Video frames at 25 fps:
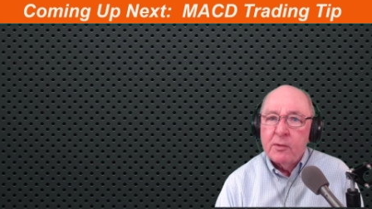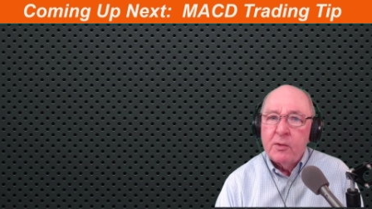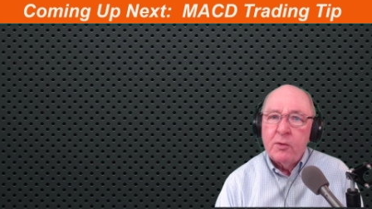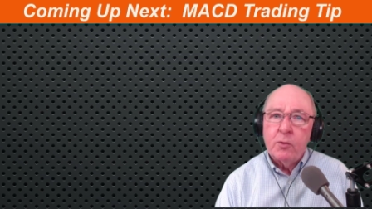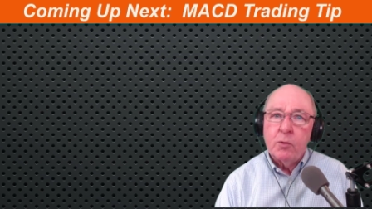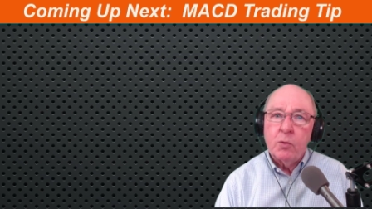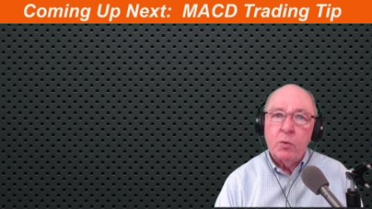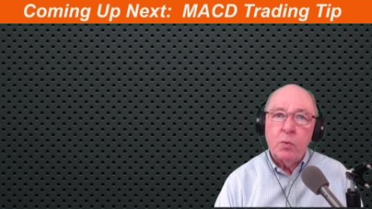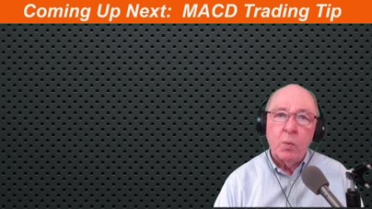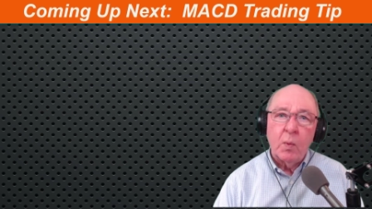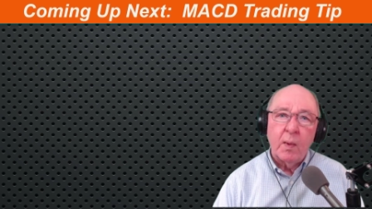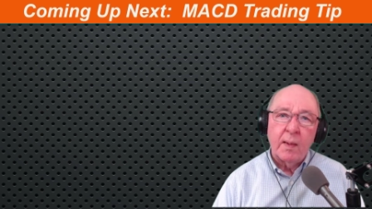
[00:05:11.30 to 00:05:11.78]

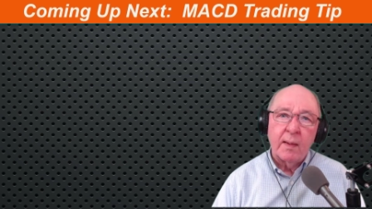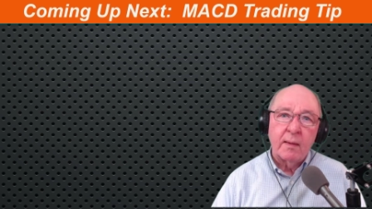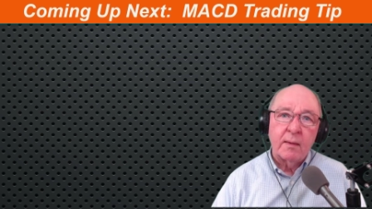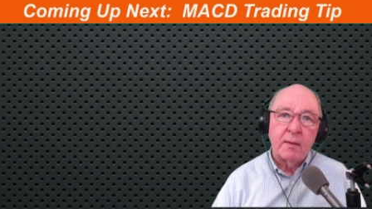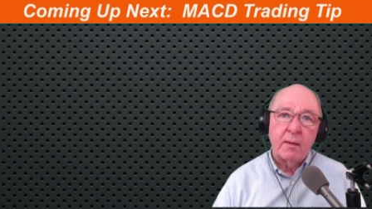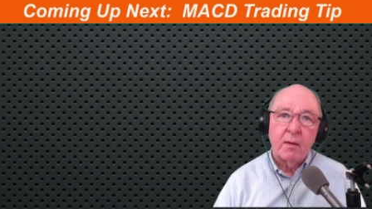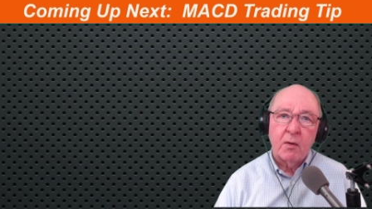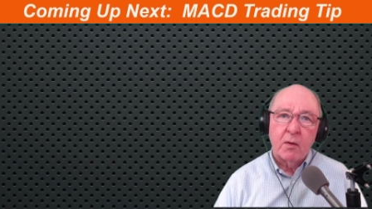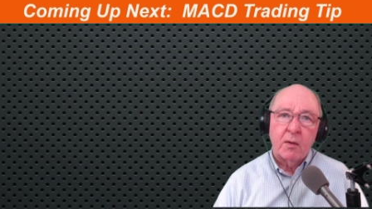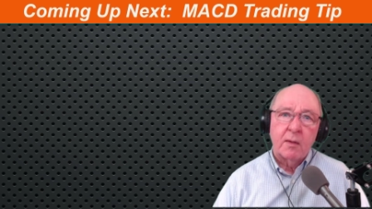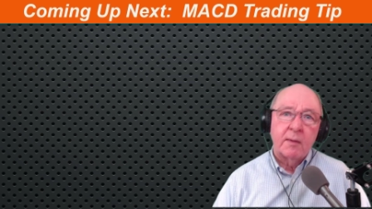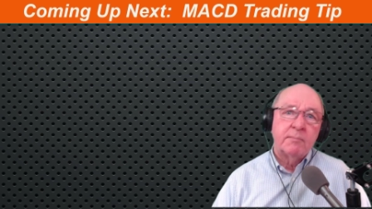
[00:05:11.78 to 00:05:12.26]
new,
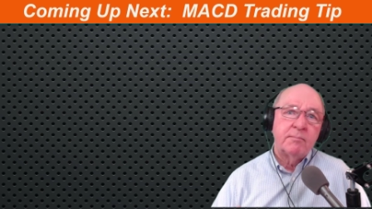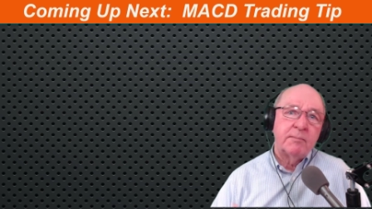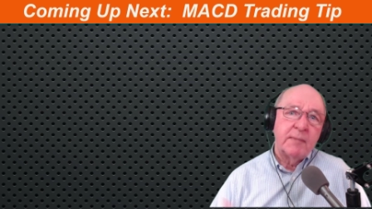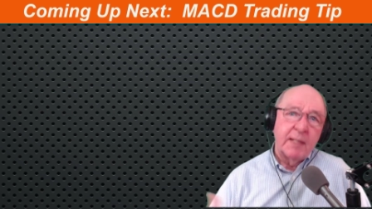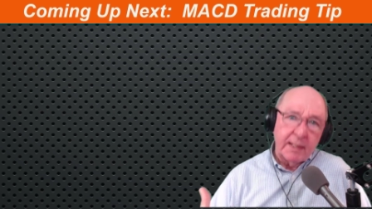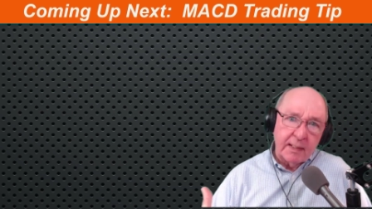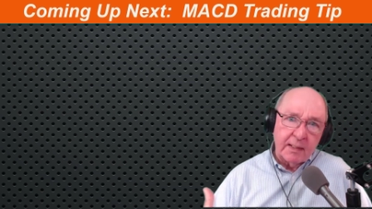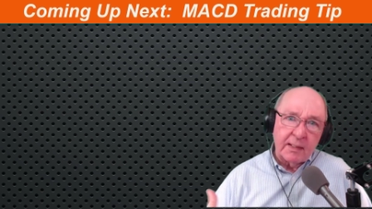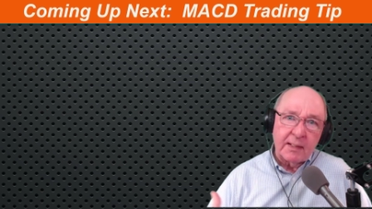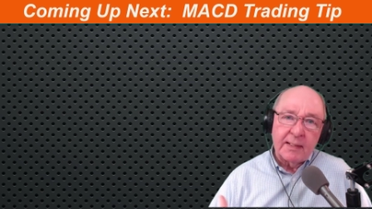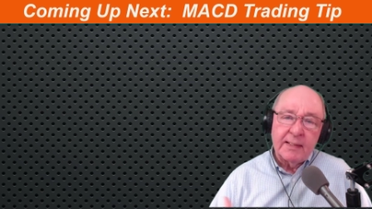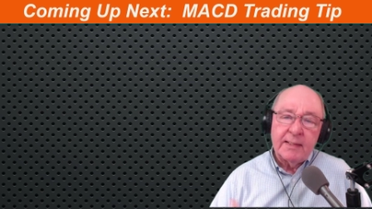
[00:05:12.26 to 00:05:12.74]
or
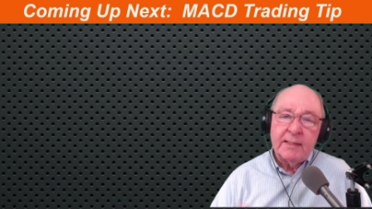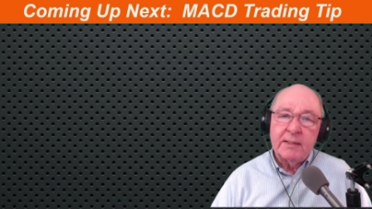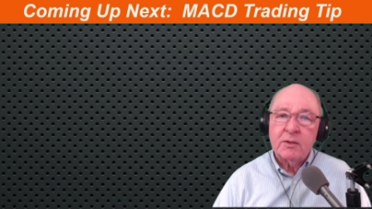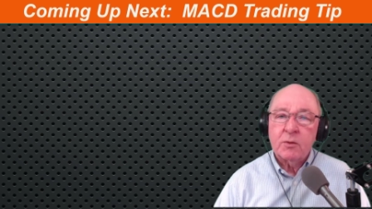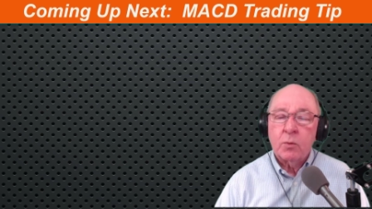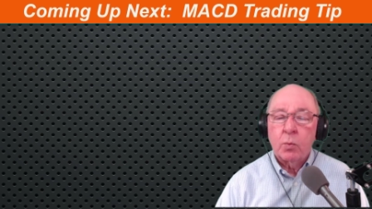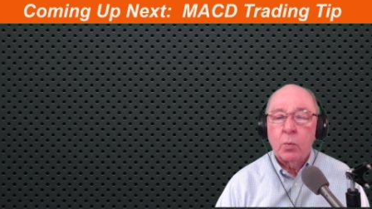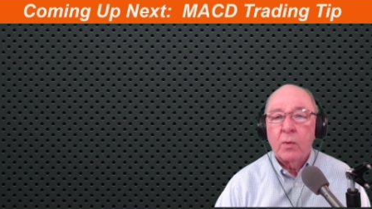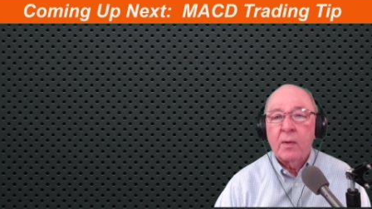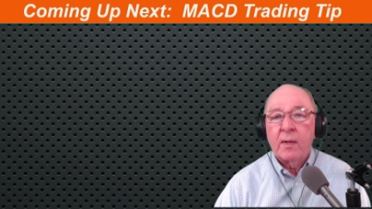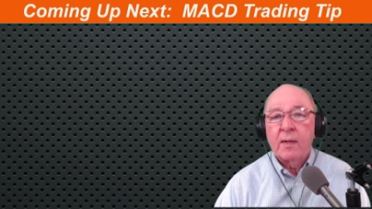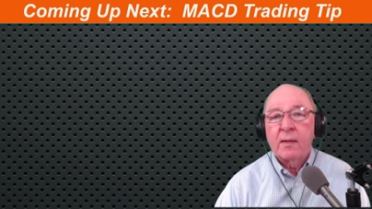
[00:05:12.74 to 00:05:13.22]
at
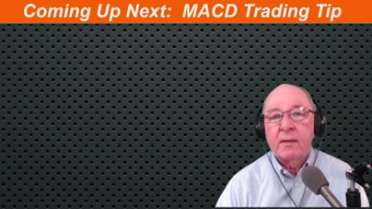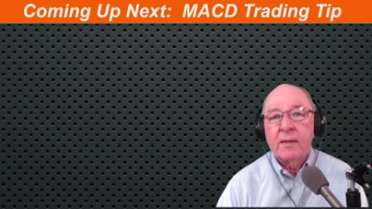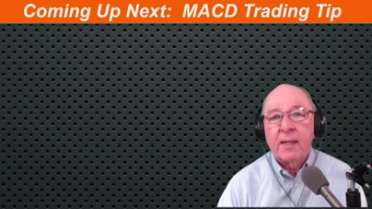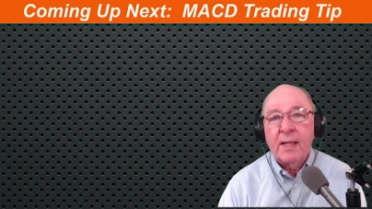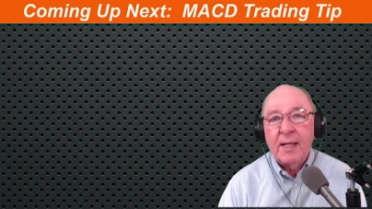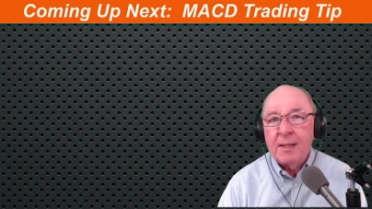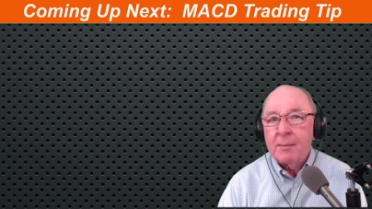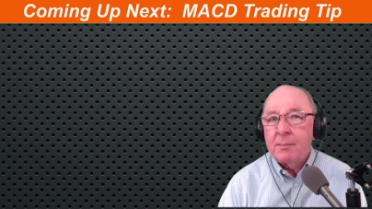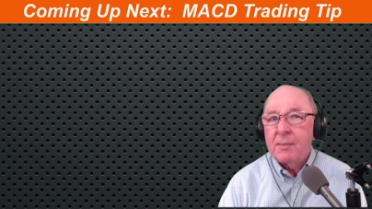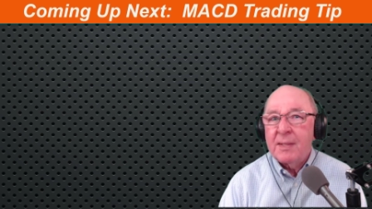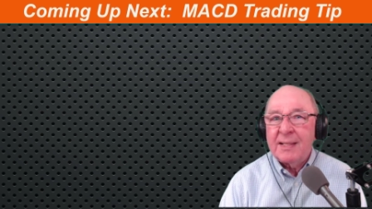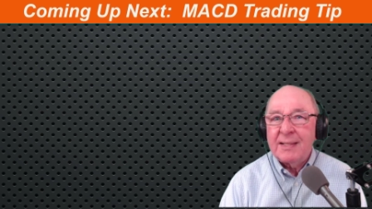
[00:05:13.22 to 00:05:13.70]
least one
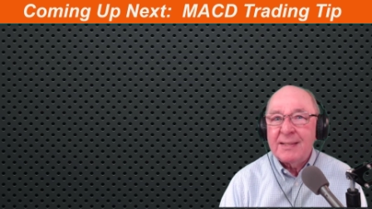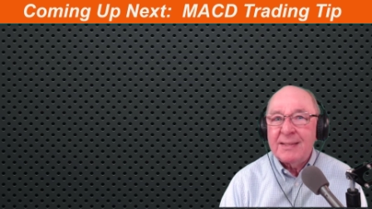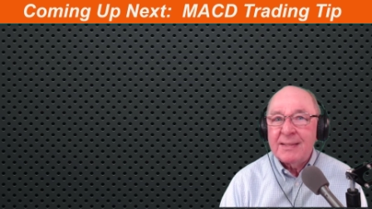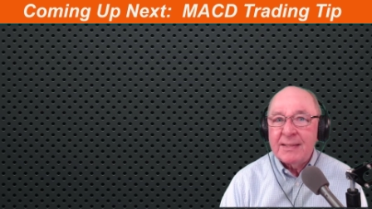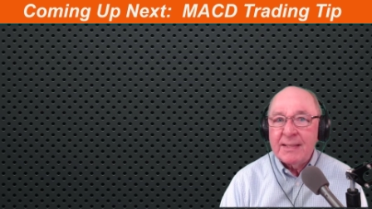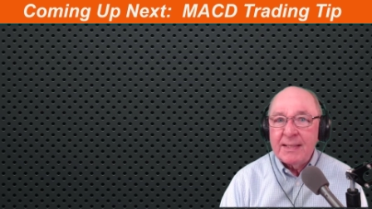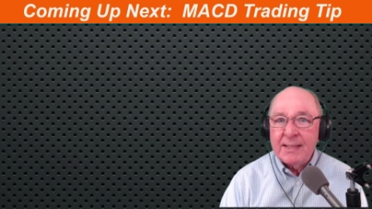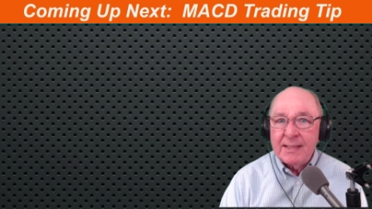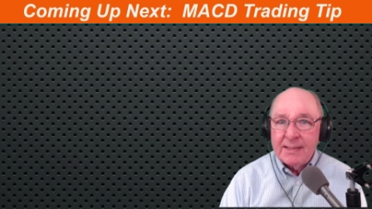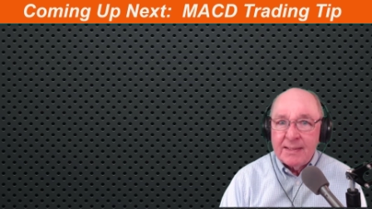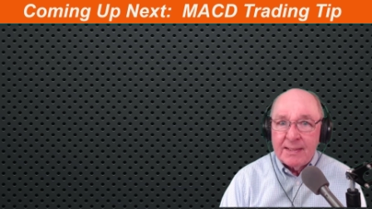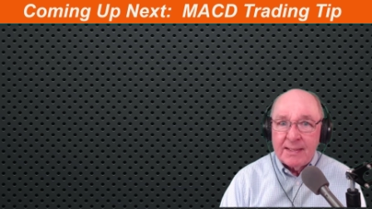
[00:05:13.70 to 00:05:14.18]

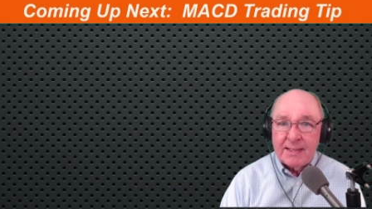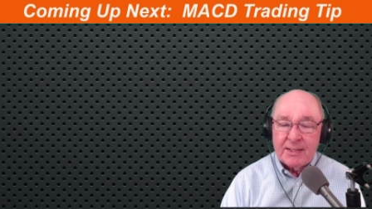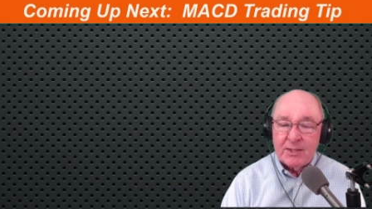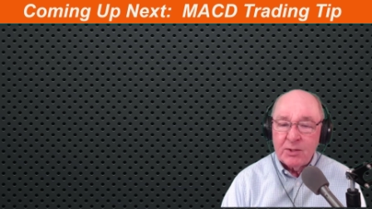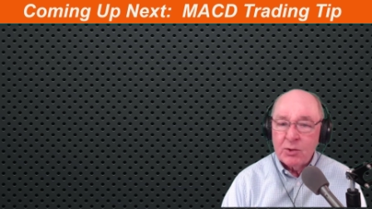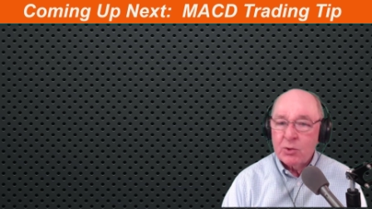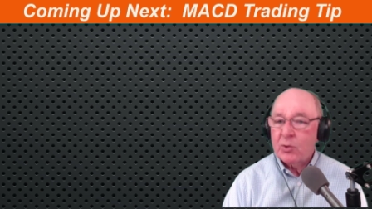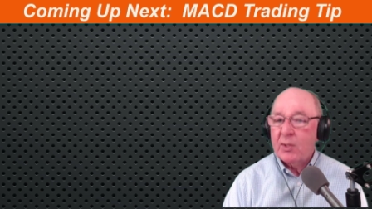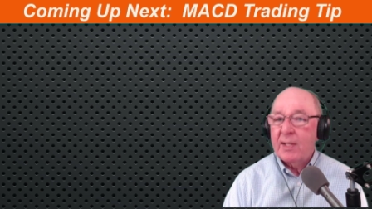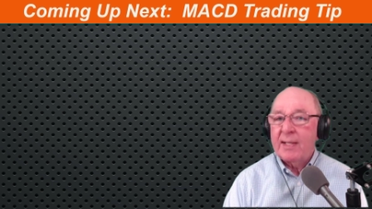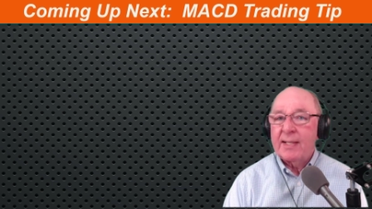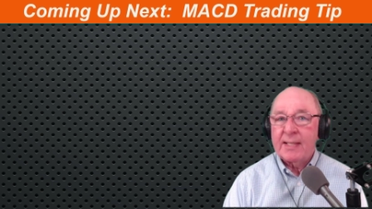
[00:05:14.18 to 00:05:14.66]
MACD
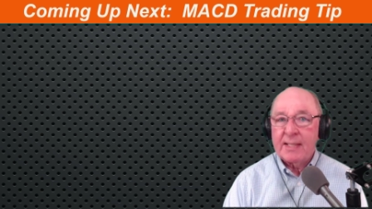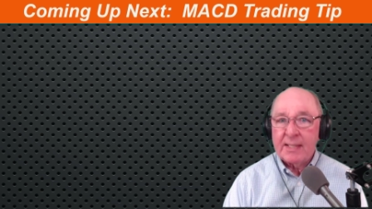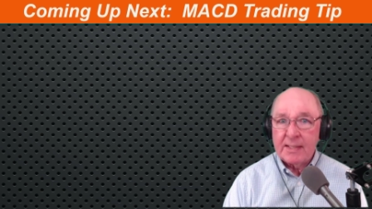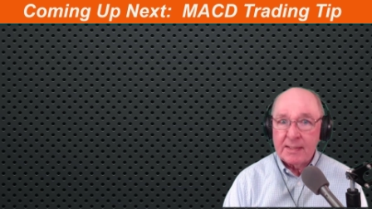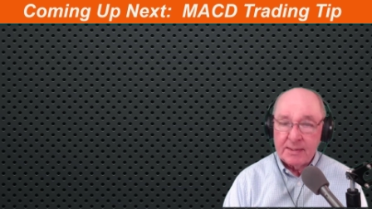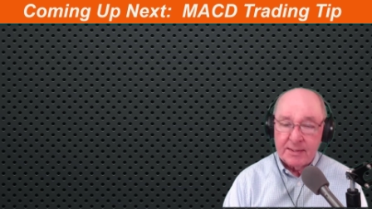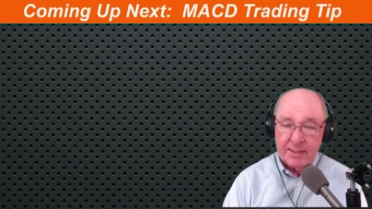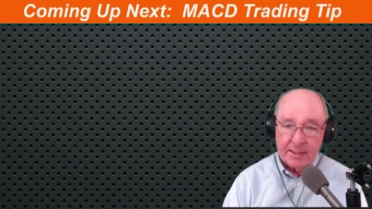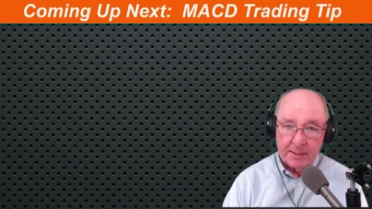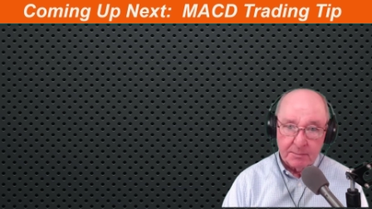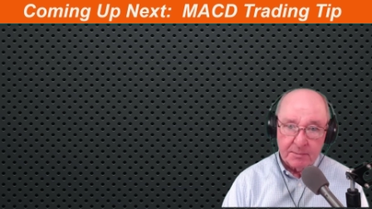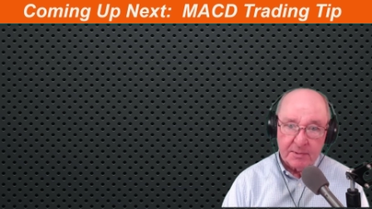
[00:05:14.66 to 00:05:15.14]

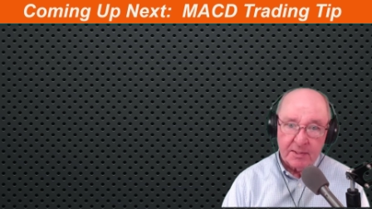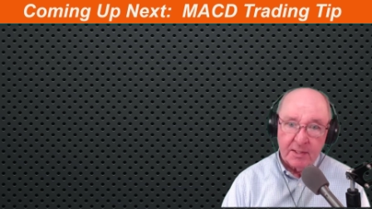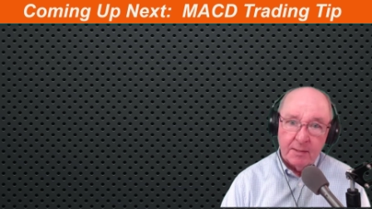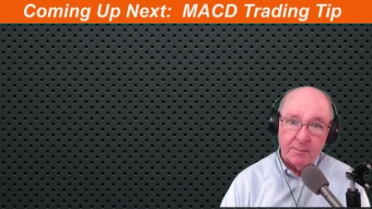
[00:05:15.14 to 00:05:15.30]
trading tip